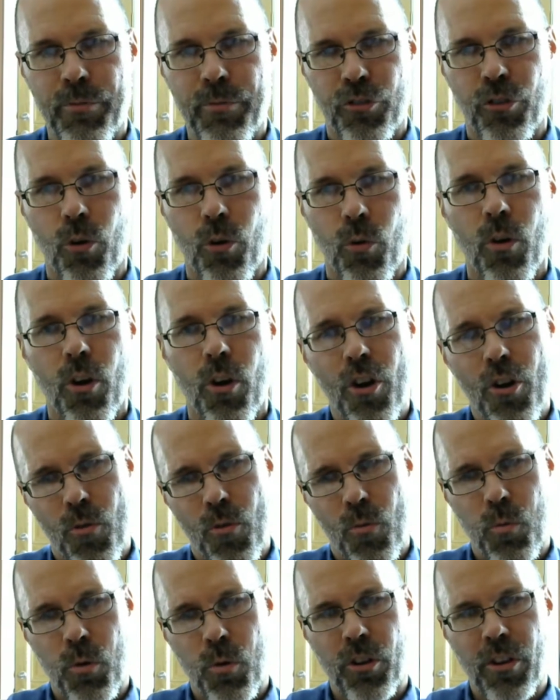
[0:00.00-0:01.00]
So
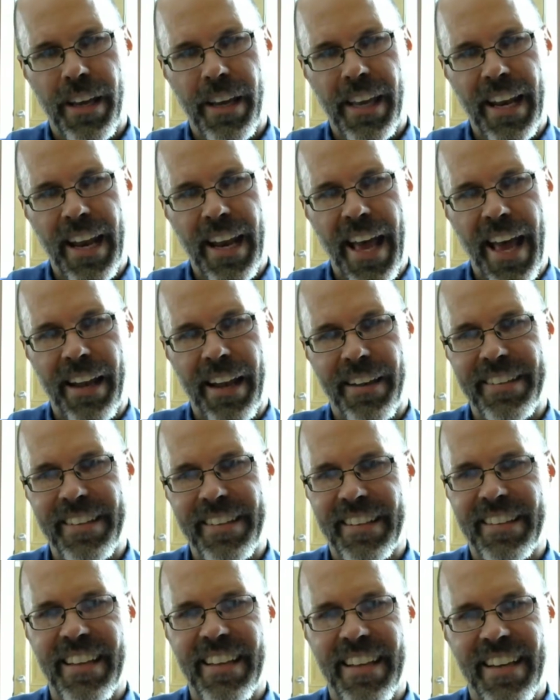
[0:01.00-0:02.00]
we're looking at
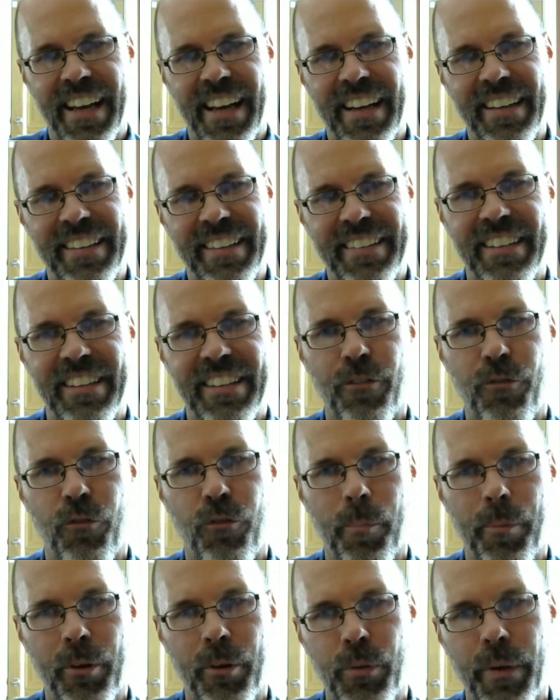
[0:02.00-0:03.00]
69 to
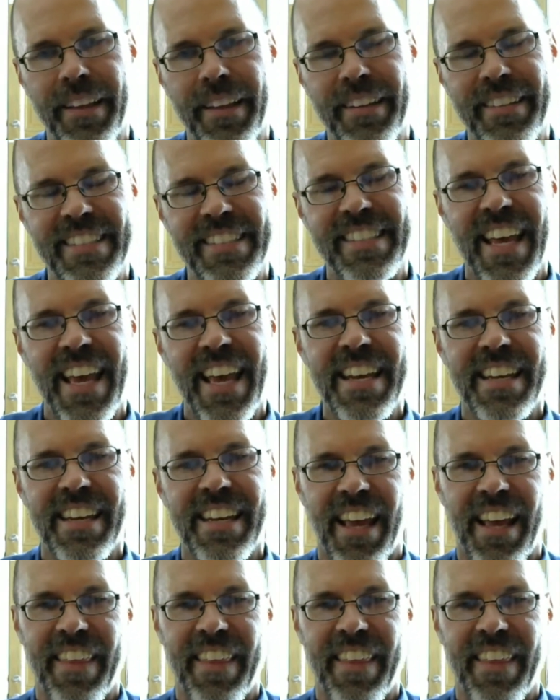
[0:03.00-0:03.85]
64 between the state